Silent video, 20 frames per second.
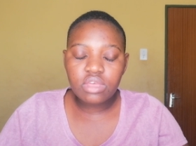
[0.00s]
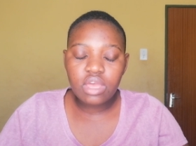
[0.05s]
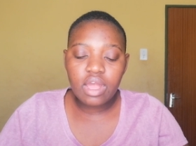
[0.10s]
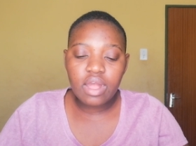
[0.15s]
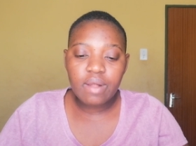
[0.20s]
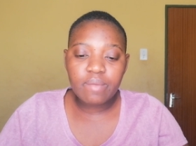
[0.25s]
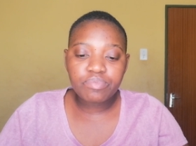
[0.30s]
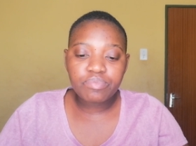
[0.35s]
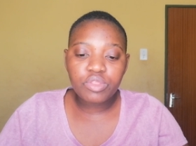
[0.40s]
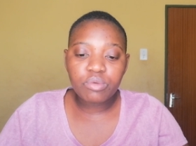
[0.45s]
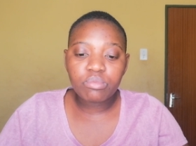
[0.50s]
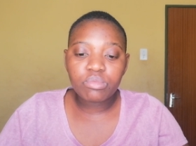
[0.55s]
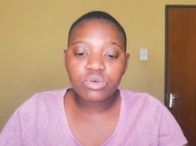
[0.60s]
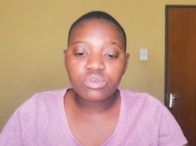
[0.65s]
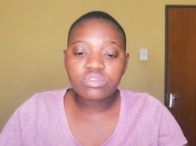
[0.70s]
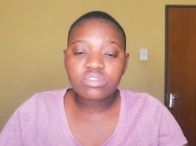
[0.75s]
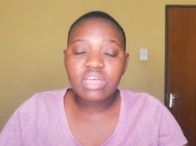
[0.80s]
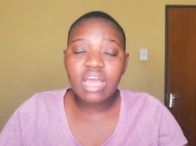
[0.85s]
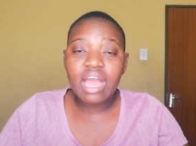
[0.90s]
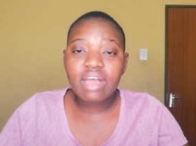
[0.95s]
The
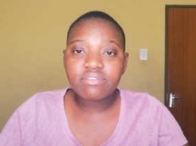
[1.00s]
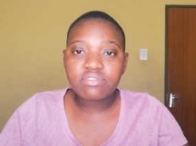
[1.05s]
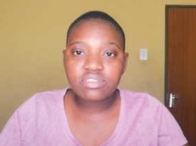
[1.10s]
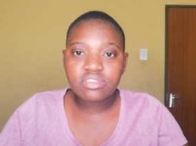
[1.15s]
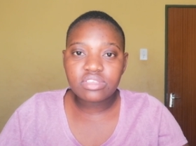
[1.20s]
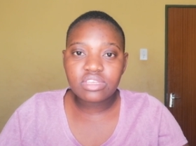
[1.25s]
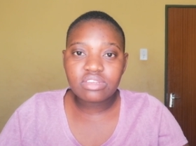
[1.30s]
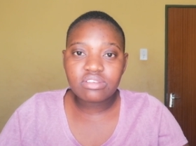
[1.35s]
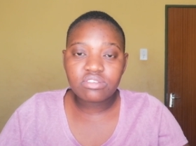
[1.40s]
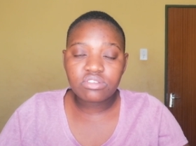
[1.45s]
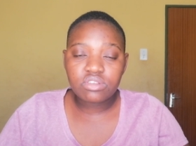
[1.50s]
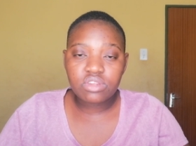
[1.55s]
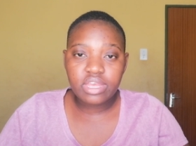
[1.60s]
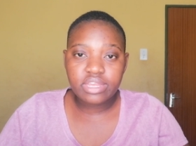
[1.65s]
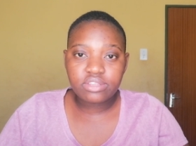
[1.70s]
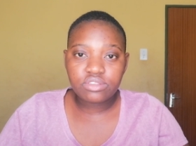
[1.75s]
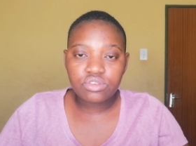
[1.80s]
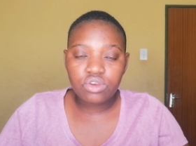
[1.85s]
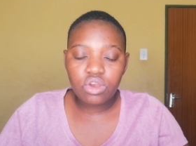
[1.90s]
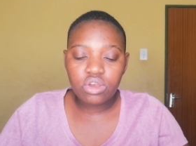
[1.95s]
most I've seen is
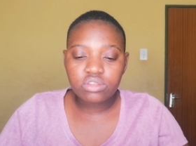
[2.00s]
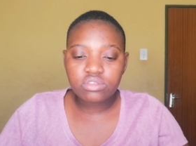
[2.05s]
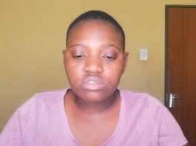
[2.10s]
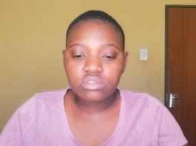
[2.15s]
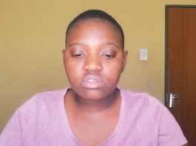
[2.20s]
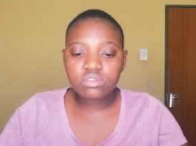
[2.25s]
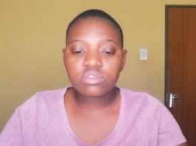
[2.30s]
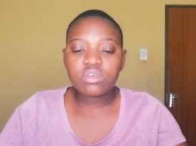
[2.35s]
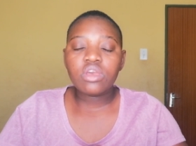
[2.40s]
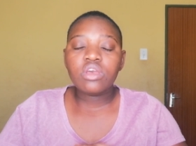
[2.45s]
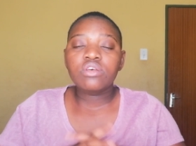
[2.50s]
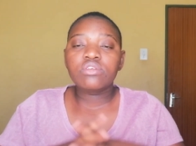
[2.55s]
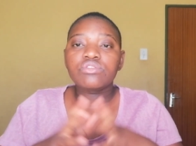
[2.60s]
9 tasks.